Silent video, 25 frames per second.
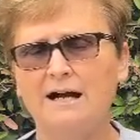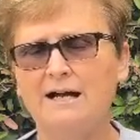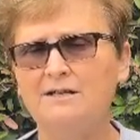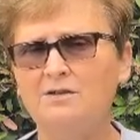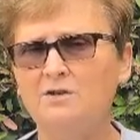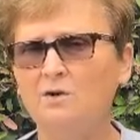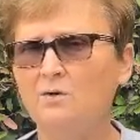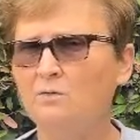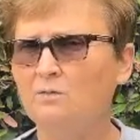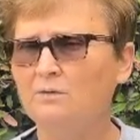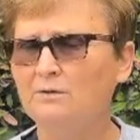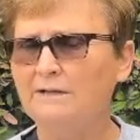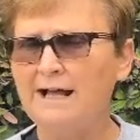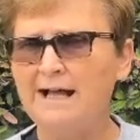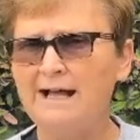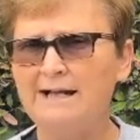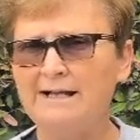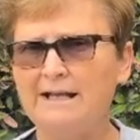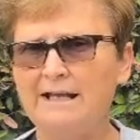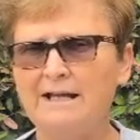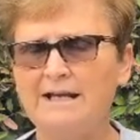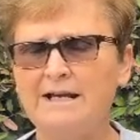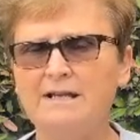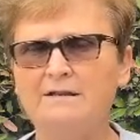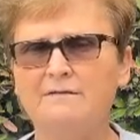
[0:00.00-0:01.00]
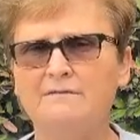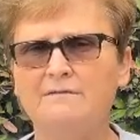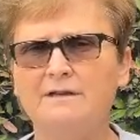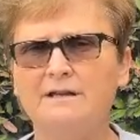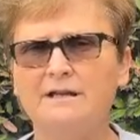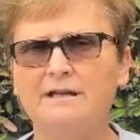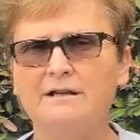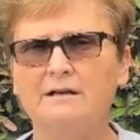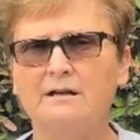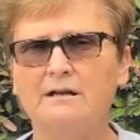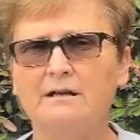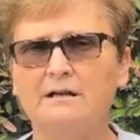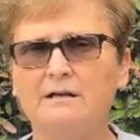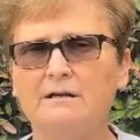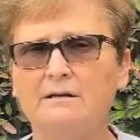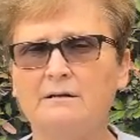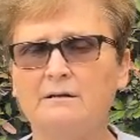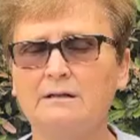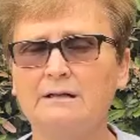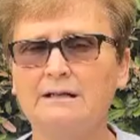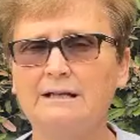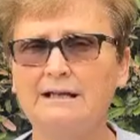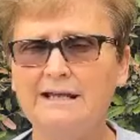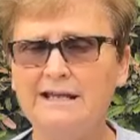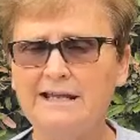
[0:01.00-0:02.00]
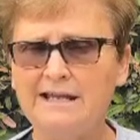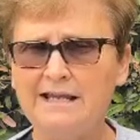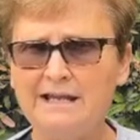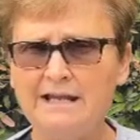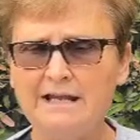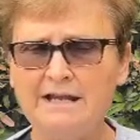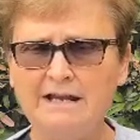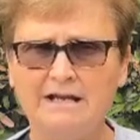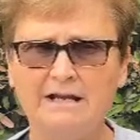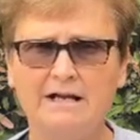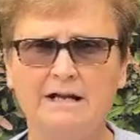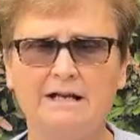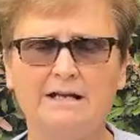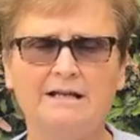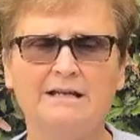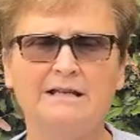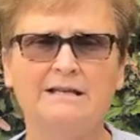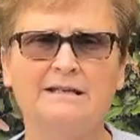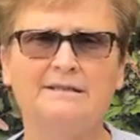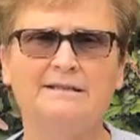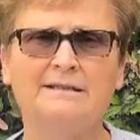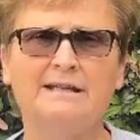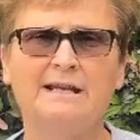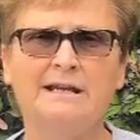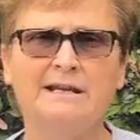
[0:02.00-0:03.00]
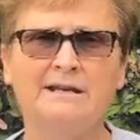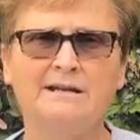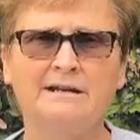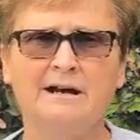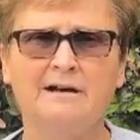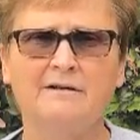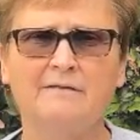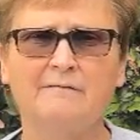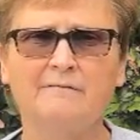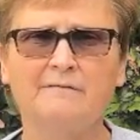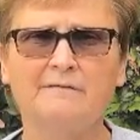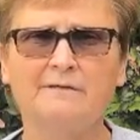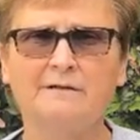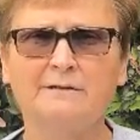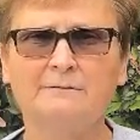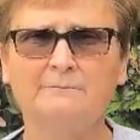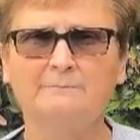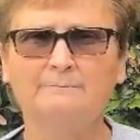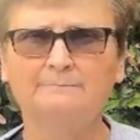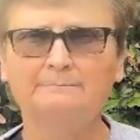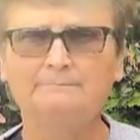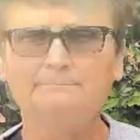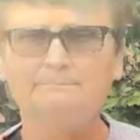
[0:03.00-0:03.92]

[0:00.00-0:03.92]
I don't lack anything. He is enough.